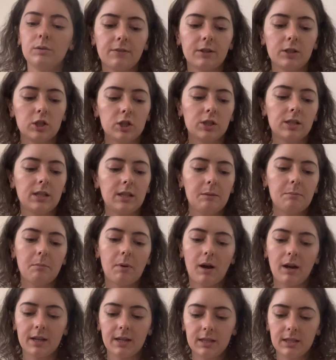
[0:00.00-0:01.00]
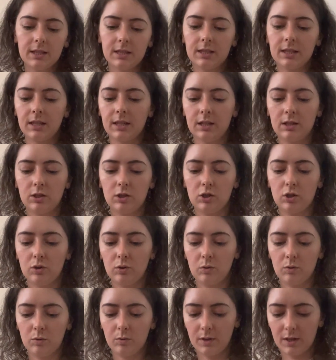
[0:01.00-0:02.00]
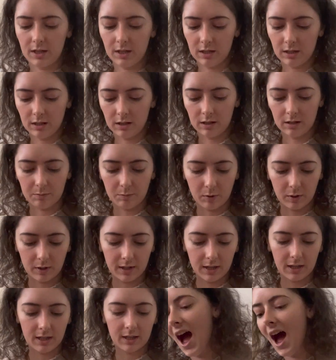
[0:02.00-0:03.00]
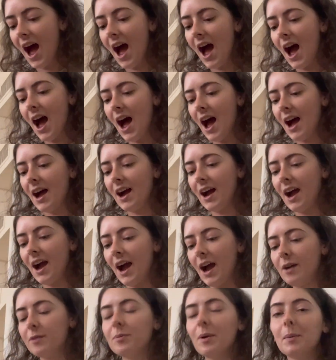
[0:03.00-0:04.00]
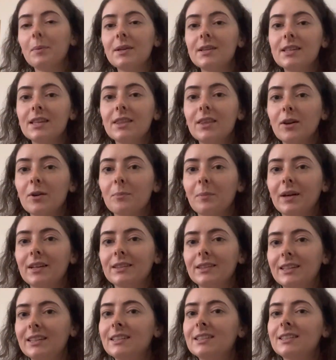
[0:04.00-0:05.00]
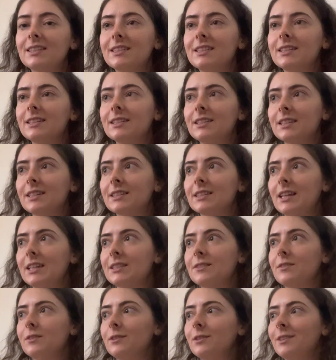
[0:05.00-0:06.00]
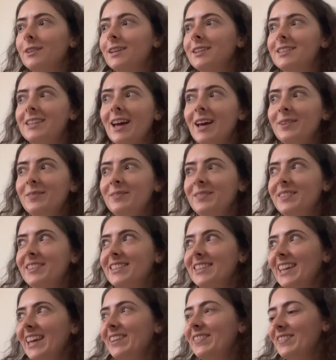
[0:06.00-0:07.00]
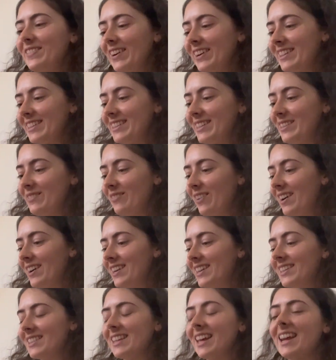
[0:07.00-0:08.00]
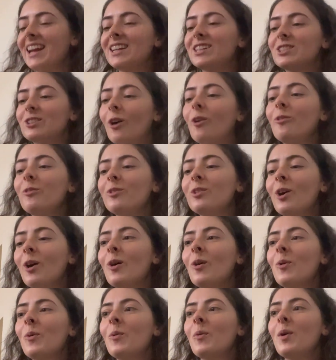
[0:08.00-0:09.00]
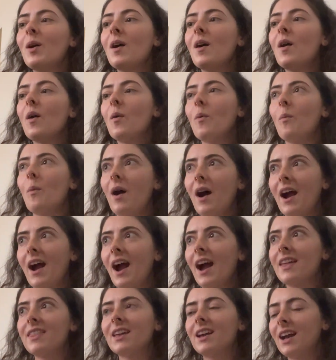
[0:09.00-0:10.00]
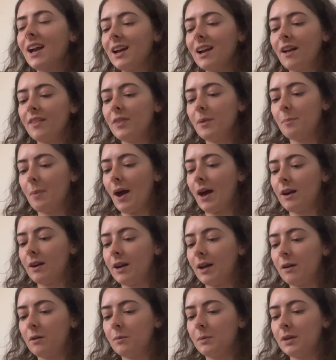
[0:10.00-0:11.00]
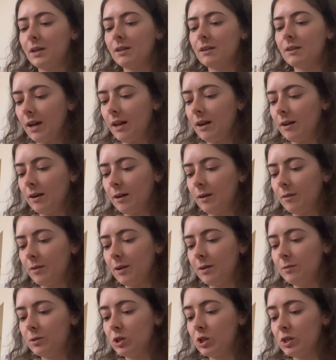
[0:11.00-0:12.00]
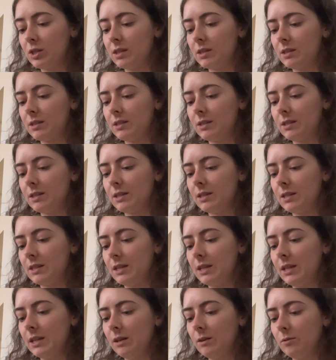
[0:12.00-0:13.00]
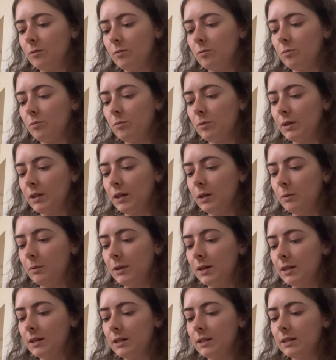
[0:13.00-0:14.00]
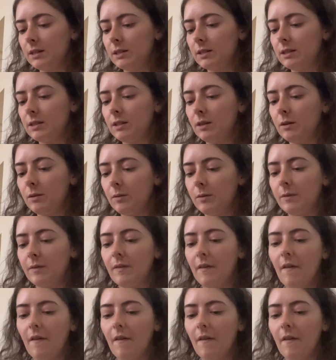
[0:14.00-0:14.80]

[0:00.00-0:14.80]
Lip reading: French seam pockets into it this morning. I would probably say they're my least successful attempts at French seam pockets, and I don't know why. I think I cut the pattern out weird. I don't know. It was just sitting really weird. So